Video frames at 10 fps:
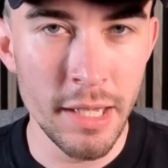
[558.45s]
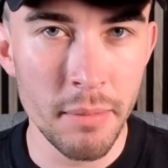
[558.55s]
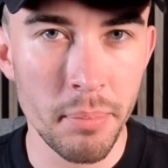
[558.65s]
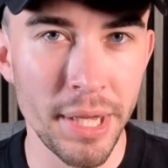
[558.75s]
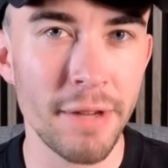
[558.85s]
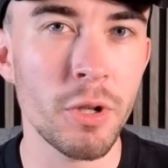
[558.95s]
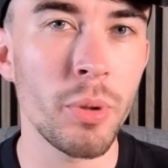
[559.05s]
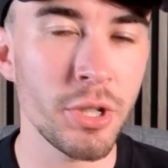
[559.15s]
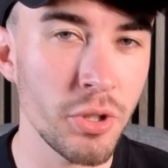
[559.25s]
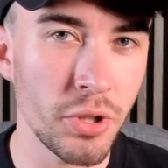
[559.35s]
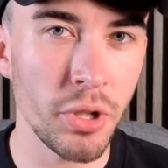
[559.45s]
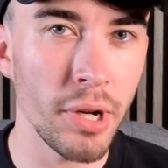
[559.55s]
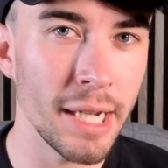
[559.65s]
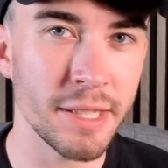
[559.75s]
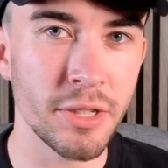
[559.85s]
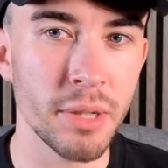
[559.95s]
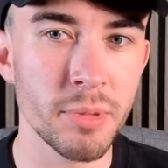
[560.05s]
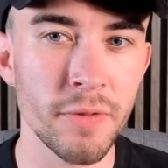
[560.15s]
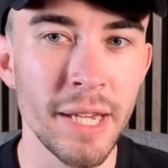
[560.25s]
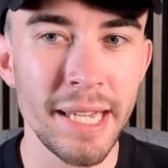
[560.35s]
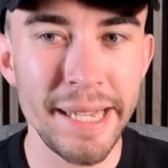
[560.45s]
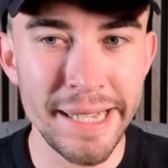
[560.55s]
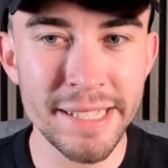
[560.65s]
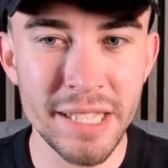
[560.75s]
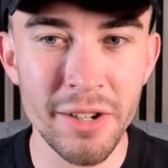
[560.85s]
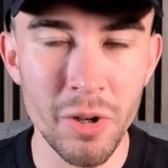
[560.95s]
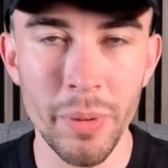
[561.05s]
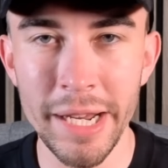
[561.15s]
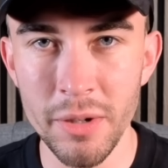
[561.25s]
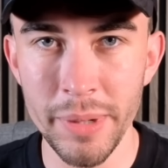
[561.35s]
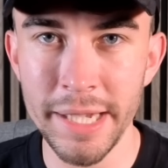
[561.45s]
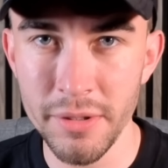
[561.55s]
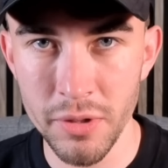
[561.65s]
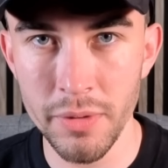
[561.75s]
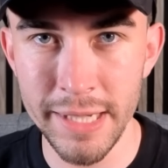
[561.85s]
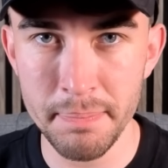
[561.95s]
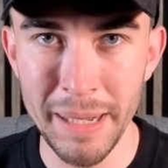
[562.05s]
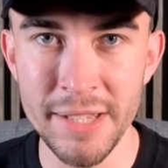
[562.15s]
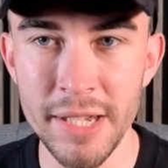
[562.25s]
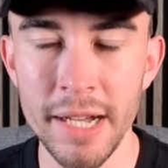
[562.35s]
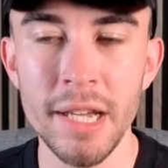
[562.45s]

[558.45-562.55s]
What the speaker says: But I have a question to you guys in terms of, is there a way that we can do this better?